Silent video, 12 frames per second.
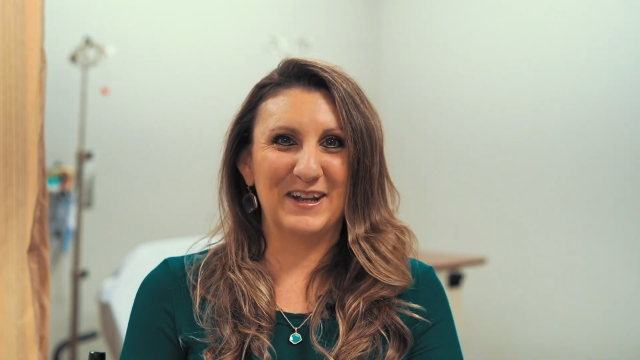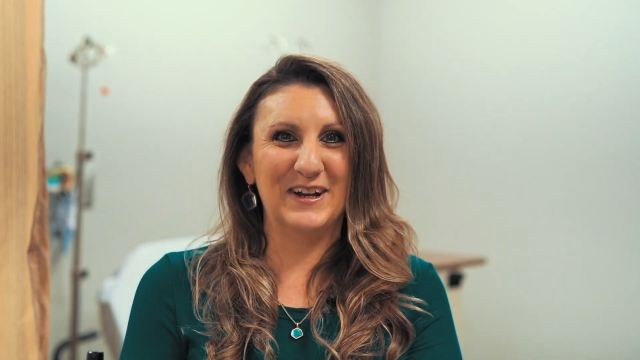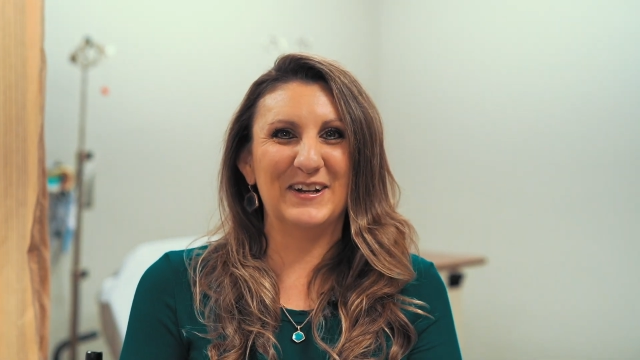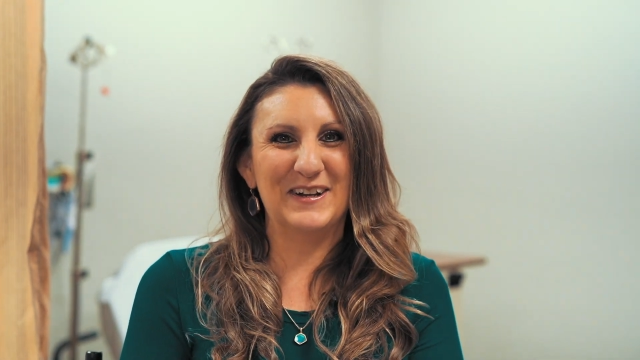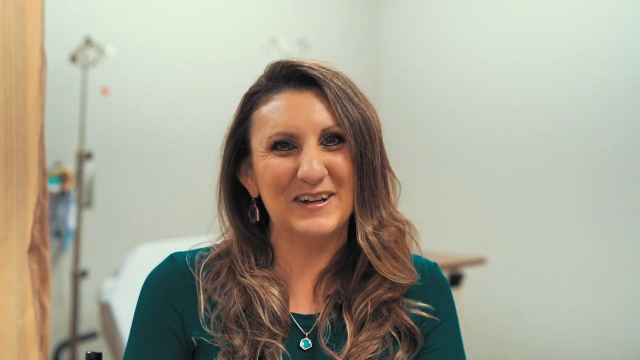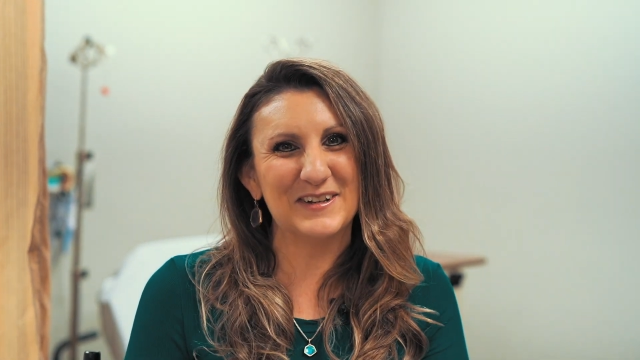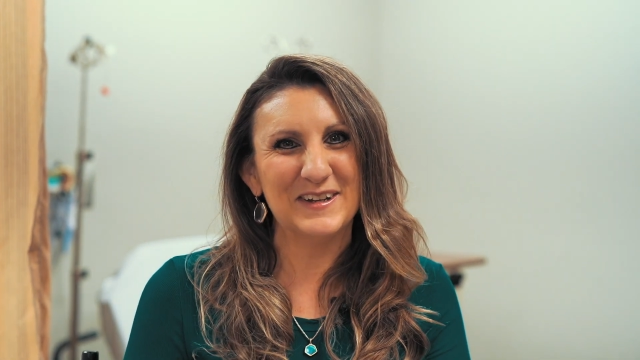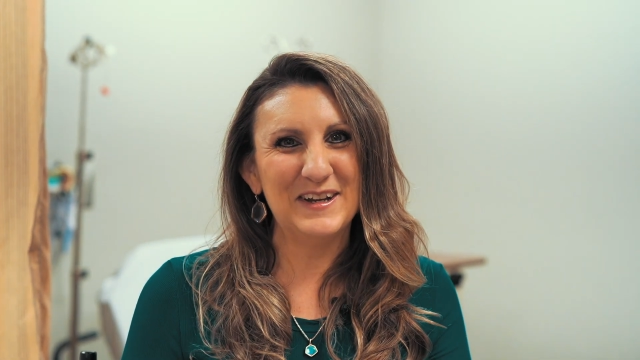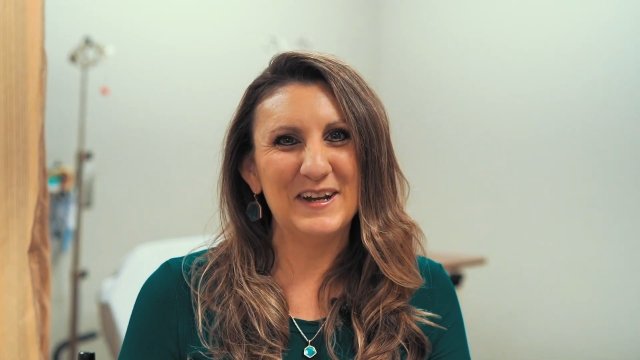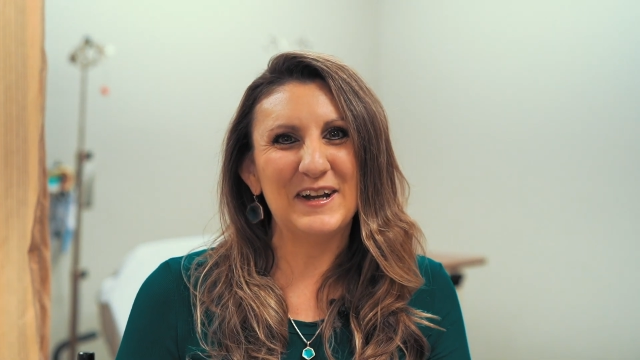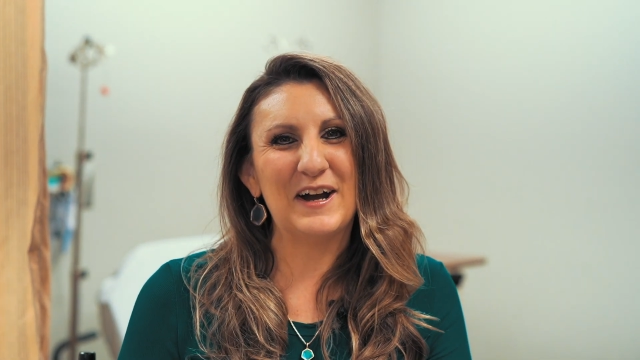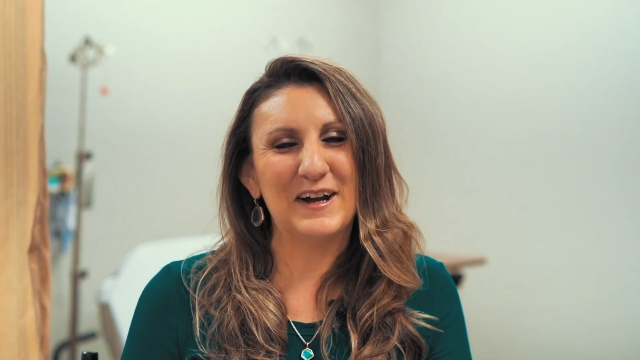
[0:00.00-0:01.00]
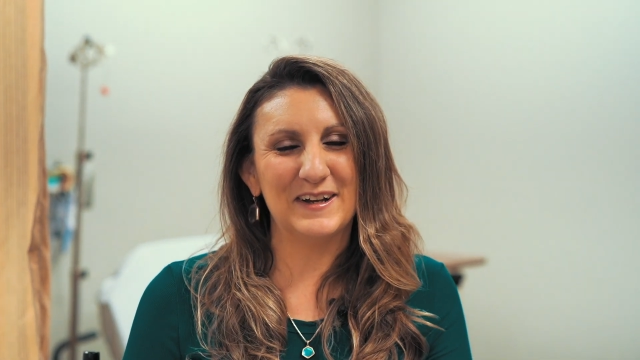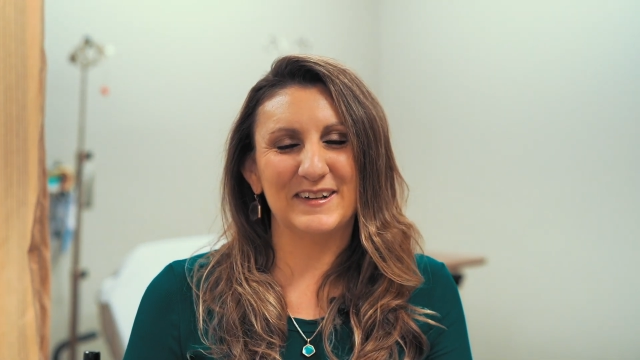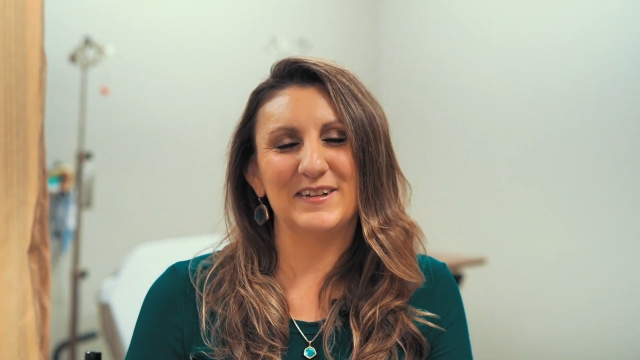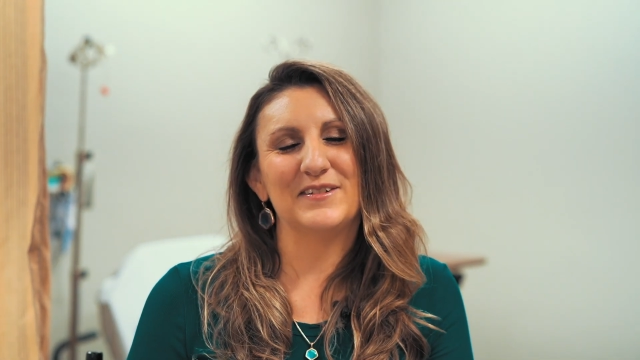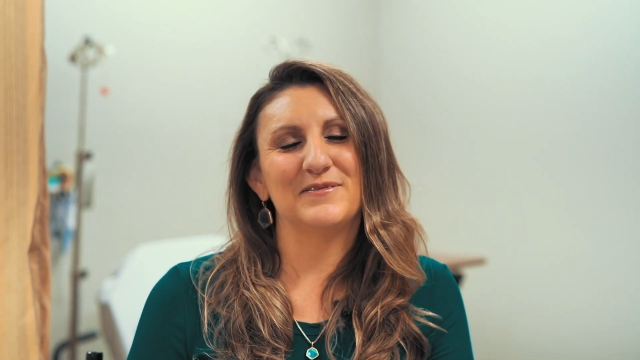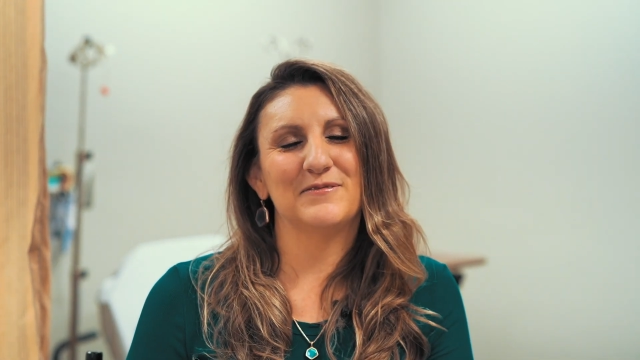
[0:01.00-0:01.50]

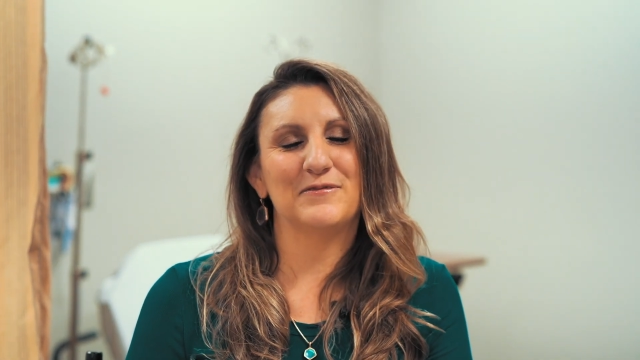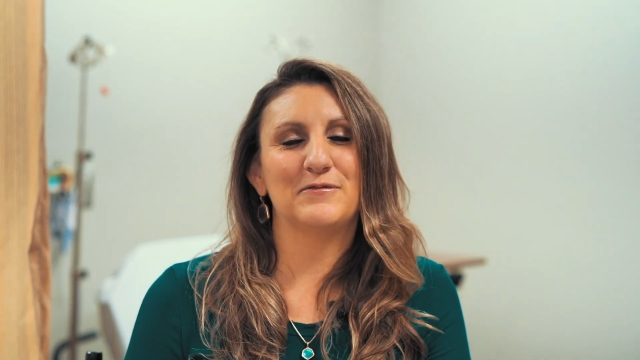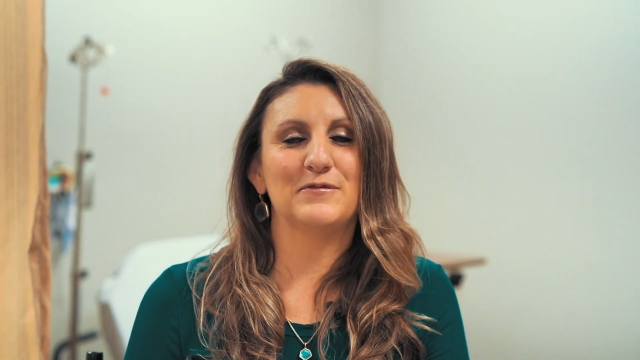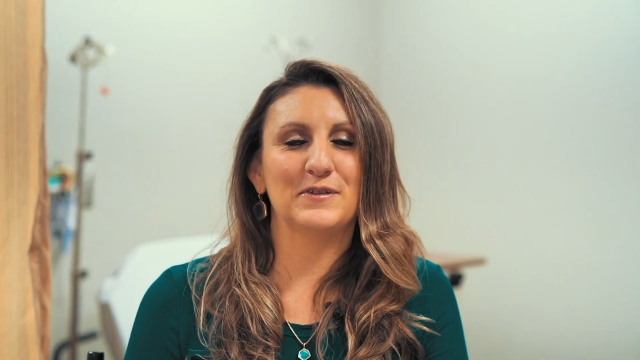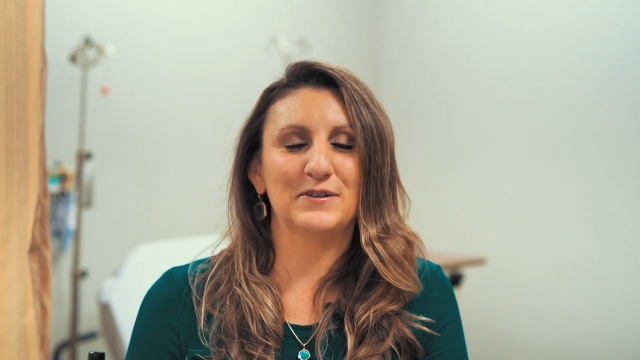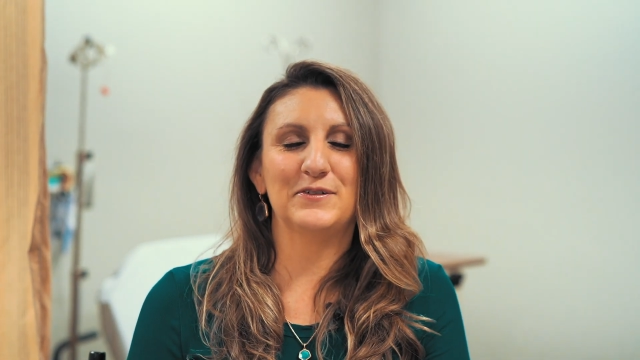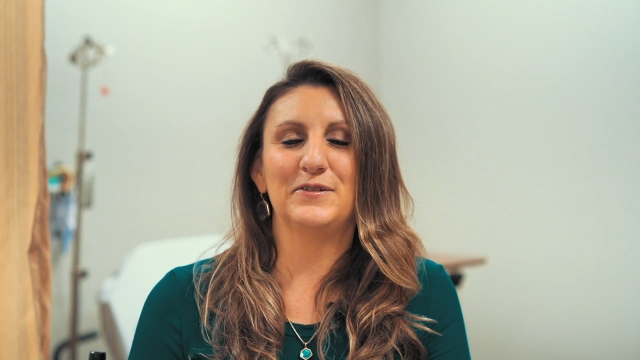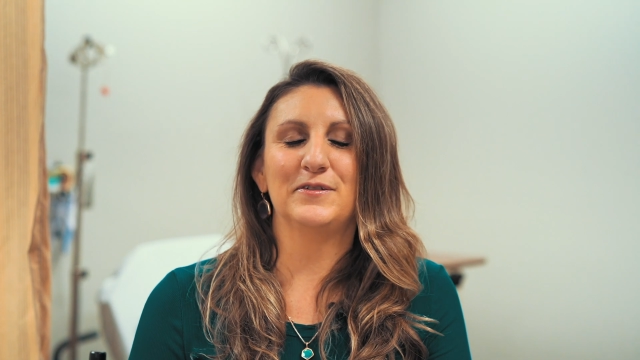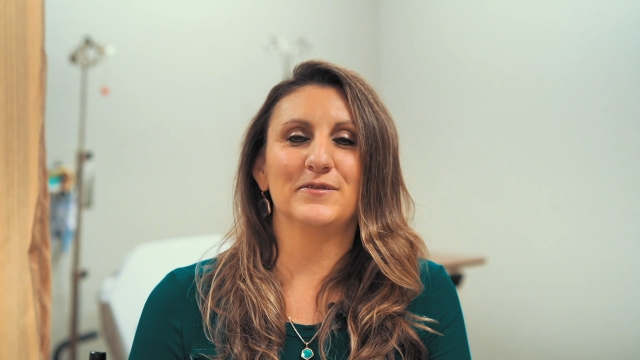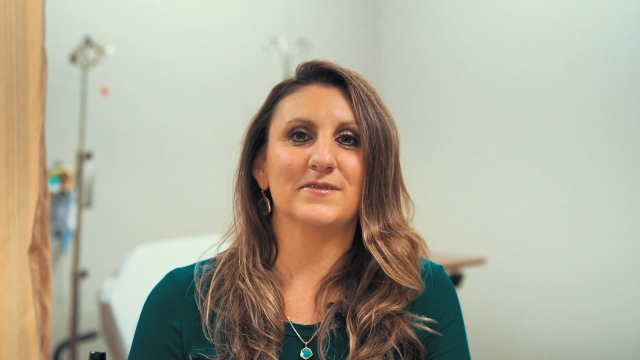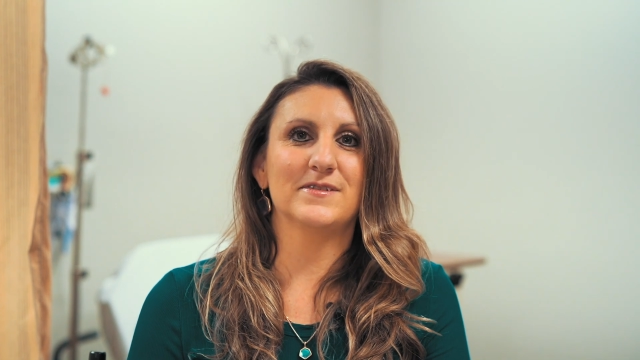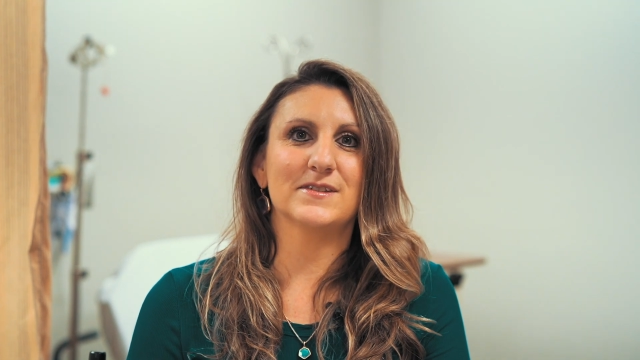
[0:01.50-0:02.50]
I feel